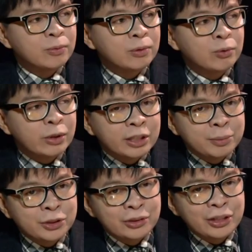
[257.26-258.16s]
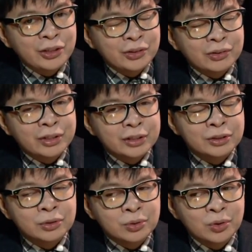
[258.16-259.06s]
What gives you the
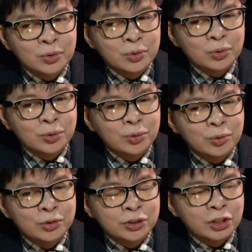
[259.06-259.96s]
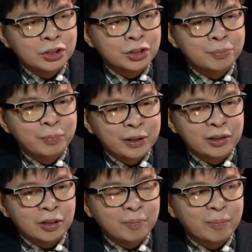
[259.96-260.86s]
interest to go to such
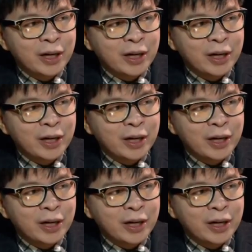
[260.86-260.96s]
field of